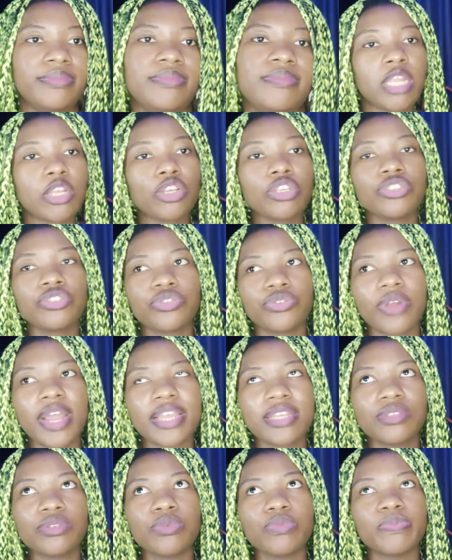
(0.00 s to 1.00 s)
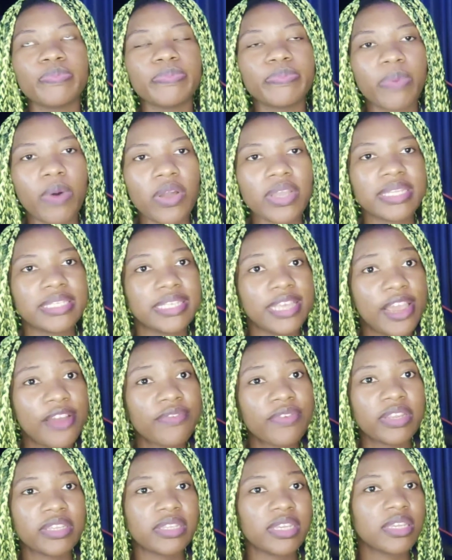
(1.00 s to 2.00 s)
They just tried to point
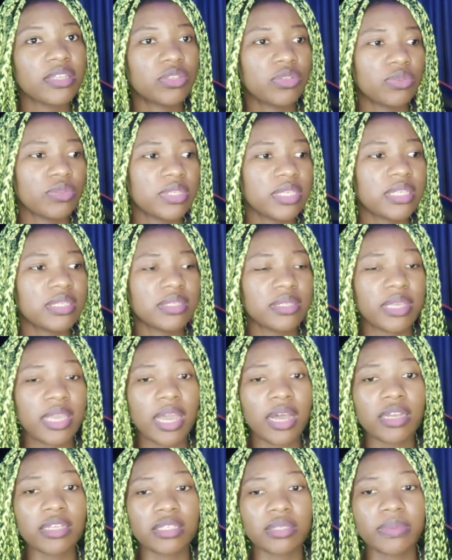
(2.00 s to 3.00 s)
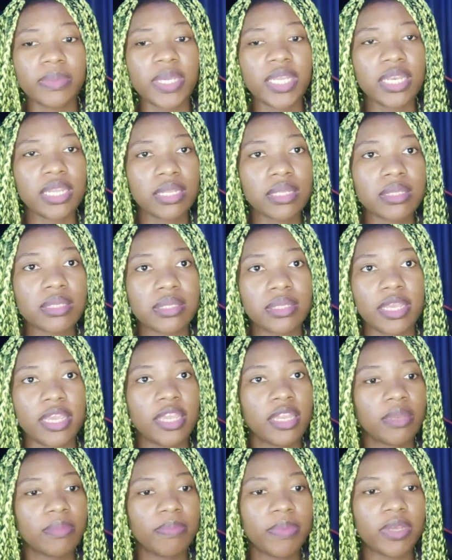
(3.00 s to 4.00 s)
everything to these girls being
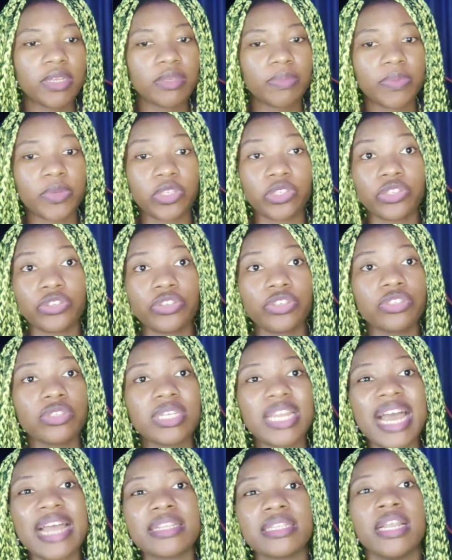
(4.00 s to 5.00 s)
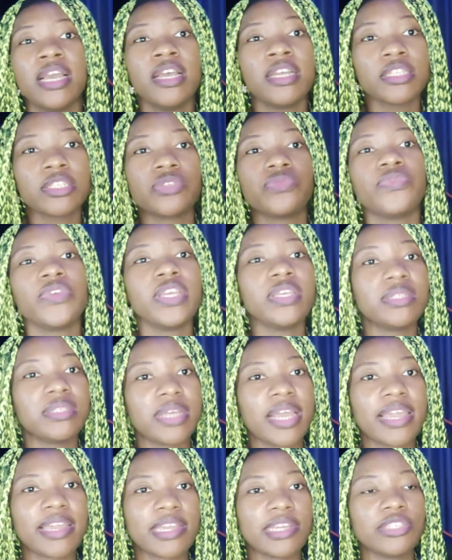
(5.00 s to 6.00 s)
insane, but the prosecution had 3
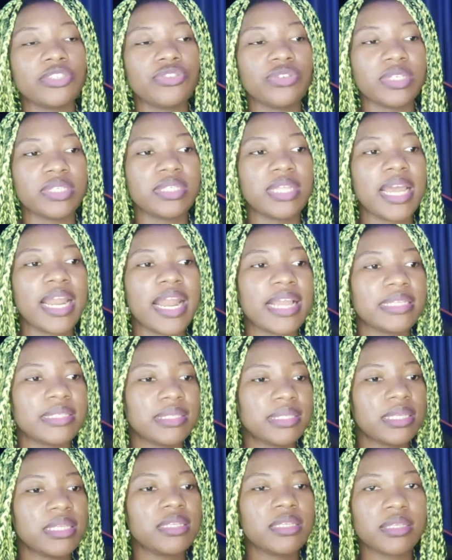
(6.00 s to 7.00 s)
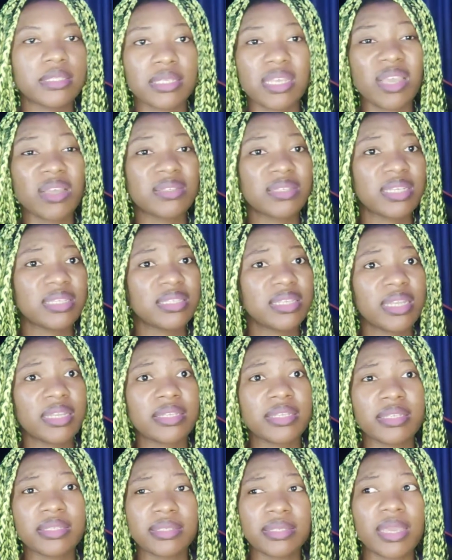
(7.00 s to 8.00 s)
psychiatrists that had seen these girls and said
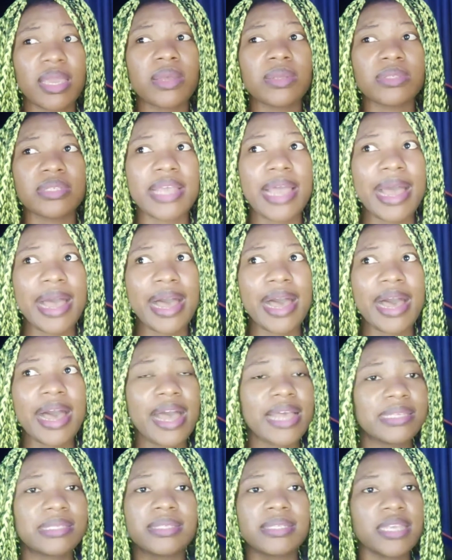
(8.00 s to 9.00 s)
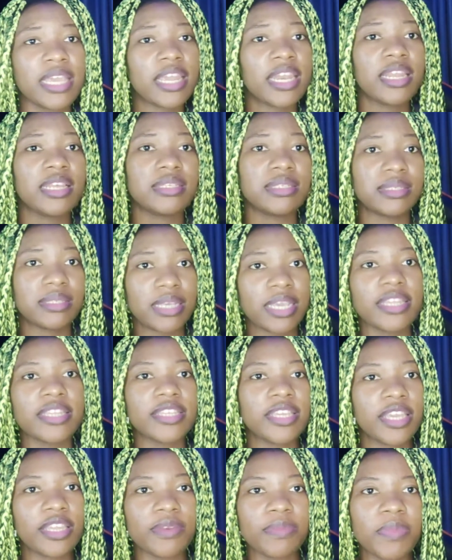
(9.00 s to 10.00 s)
these girls are as
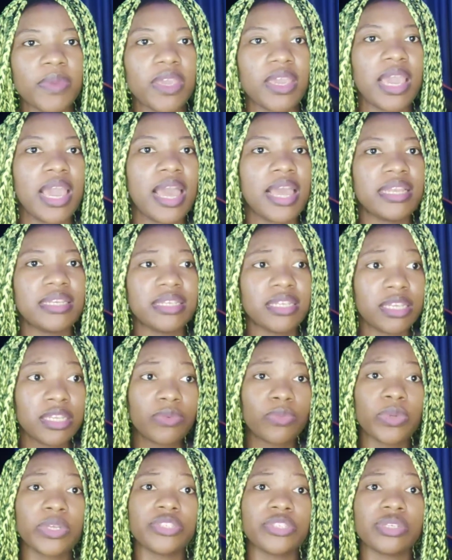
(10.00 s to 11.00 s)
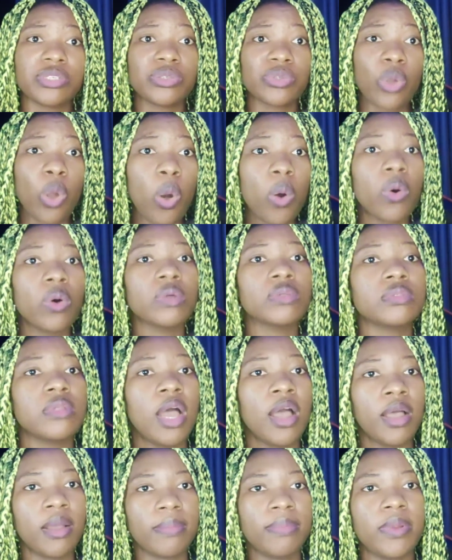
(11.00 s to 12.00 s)
sane can be, and they were just
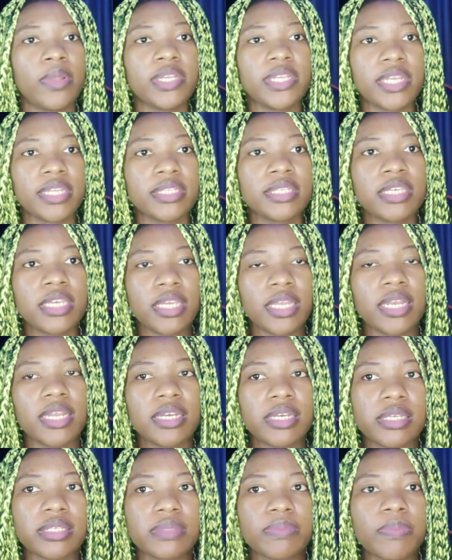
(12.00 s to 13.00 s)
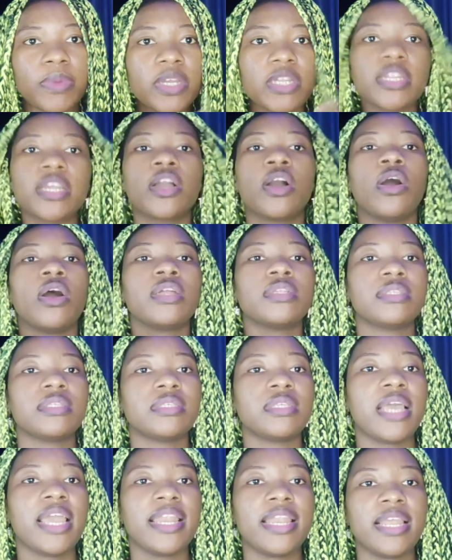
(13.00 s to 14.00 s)
cold-blooded killers. But the court
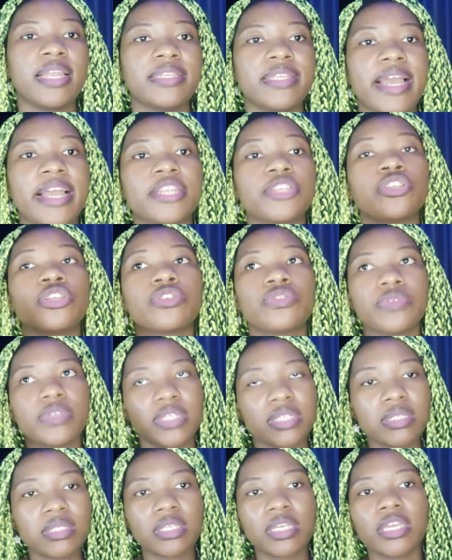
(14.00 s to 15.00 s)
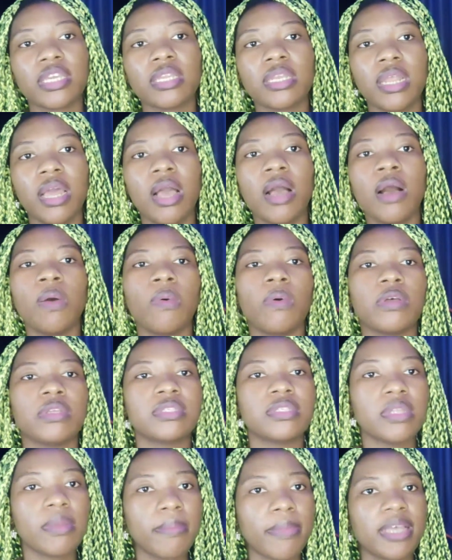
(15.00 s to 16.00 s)
decided that Christine
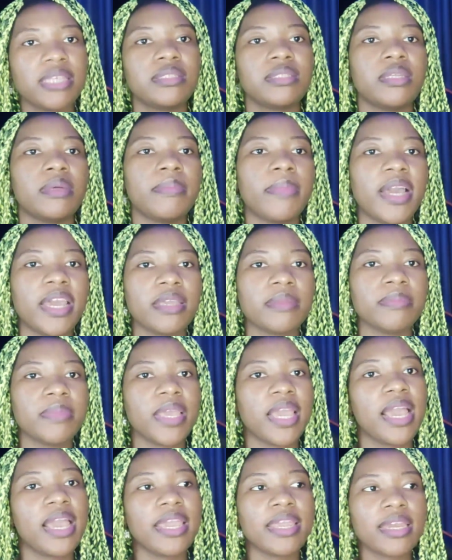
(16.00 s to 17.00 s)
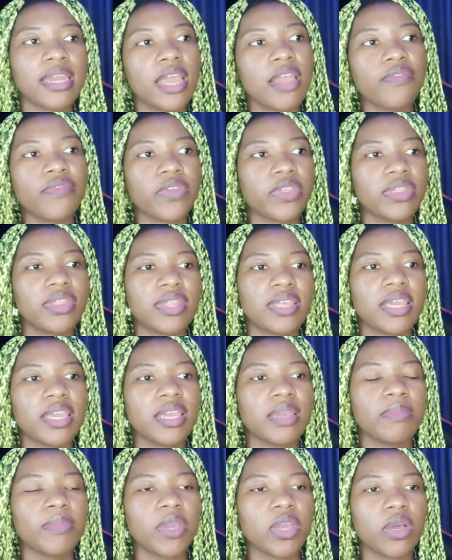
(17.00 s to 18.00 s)
was the mastermind behind
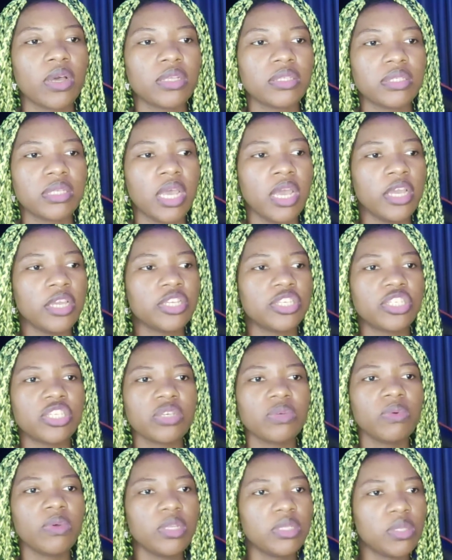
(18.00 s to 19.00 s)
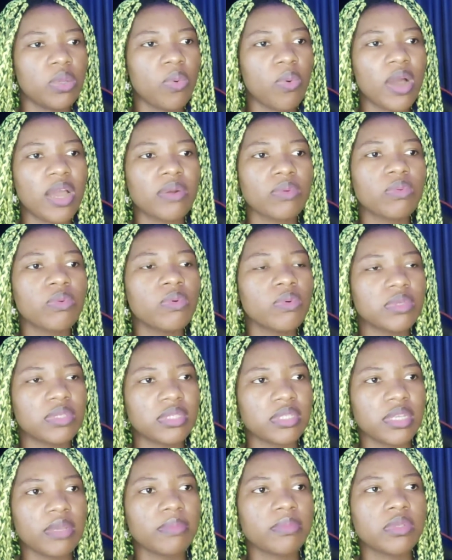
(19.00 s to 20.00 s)
everything, because she was the one who
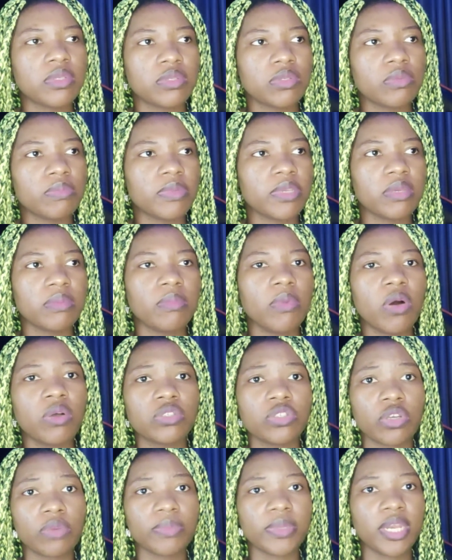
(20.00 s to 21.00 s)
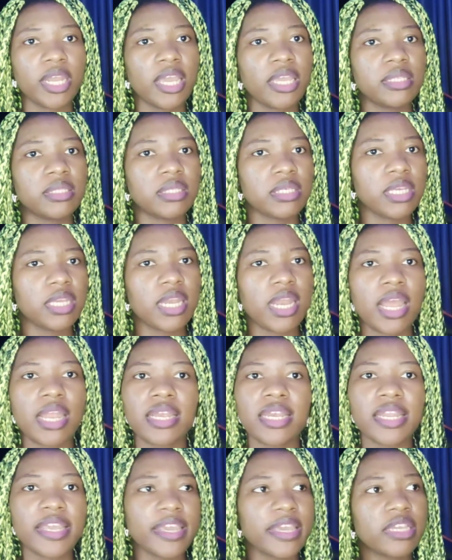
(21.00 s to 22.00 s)
seemed to be more dominating,
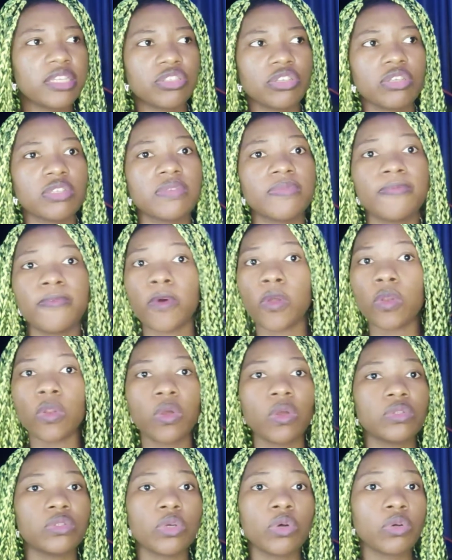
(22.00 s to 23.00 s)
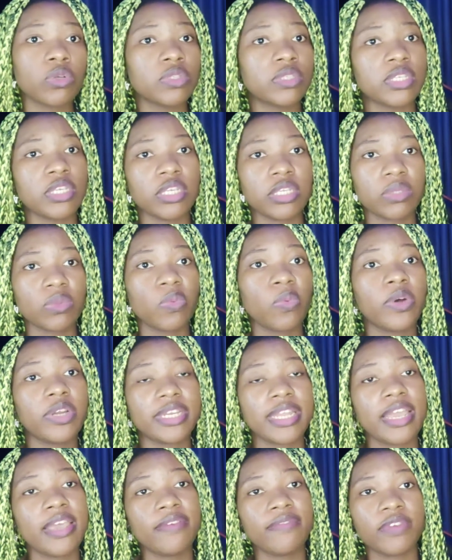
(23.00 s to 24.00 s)
and Leah just followed or did
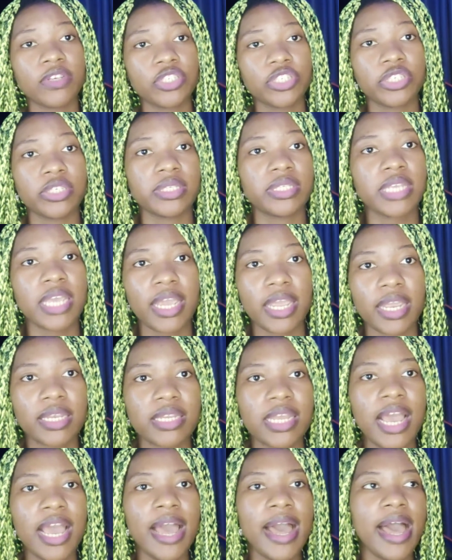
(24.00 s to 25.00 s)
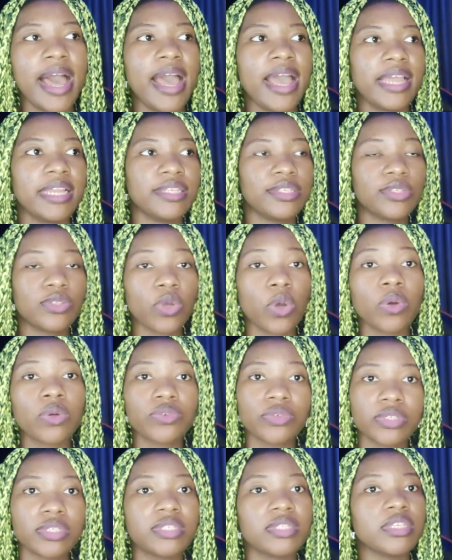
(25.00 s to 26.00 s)
whatever she said. And so
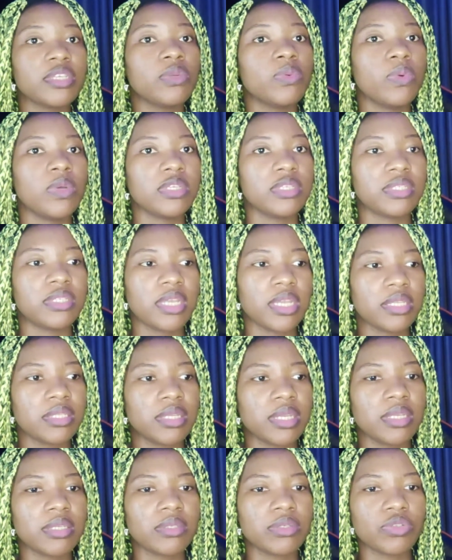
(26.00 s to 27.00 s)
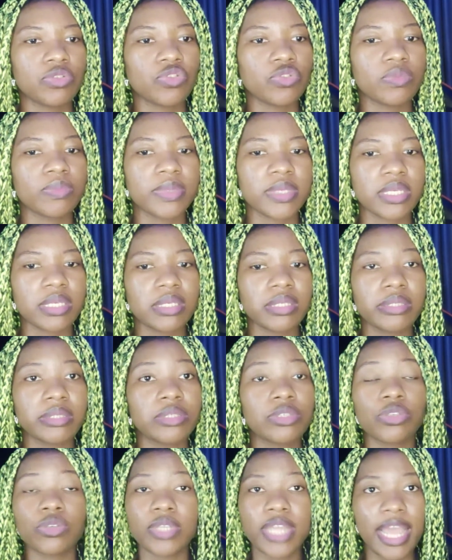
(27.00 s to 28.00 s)
Christine was sentenced
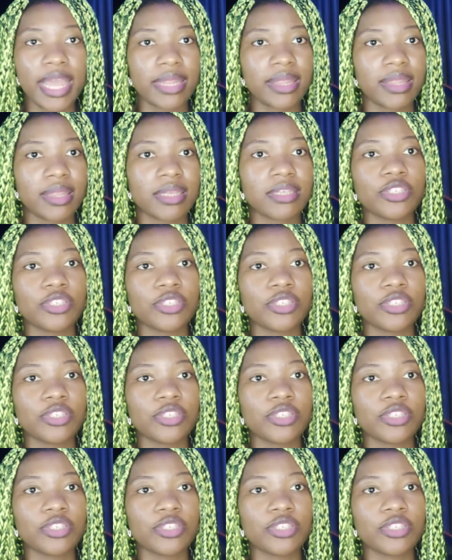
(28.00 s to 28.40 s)
to death.